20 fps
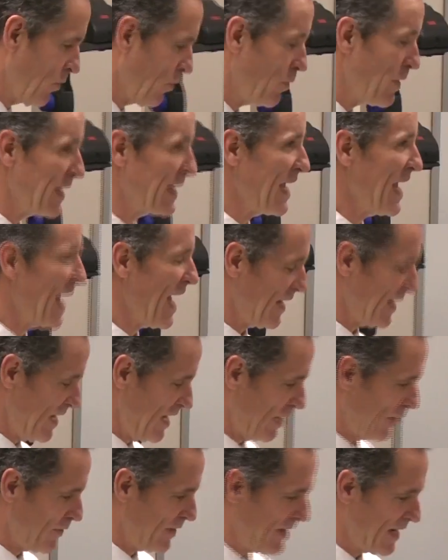we can
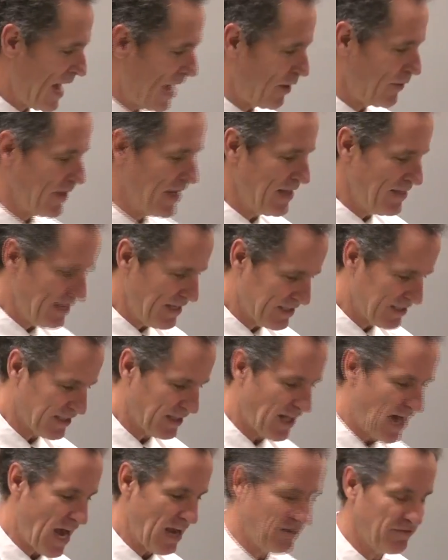here and now in
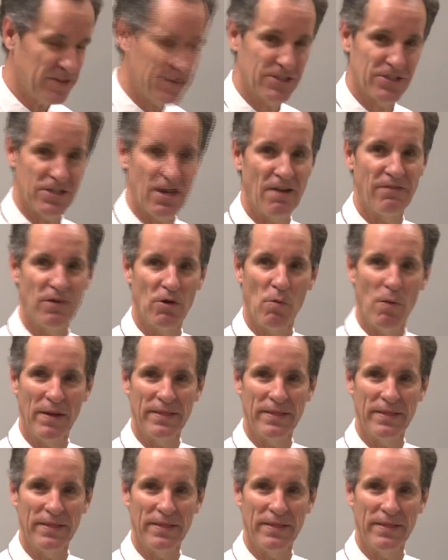this life discover